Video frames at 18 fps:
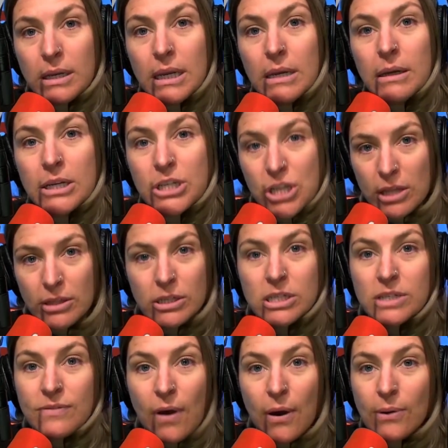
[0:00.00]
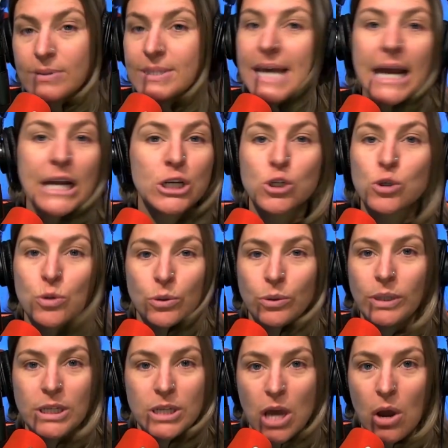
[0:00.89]
each other's phones. I
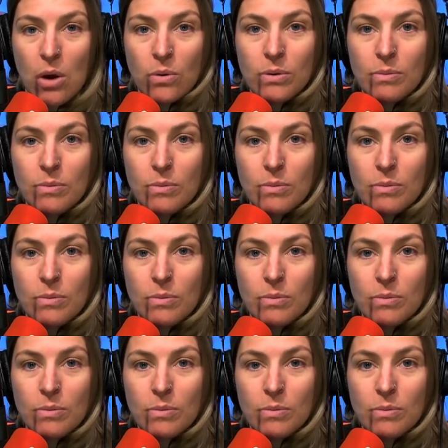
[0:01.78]
truly don't,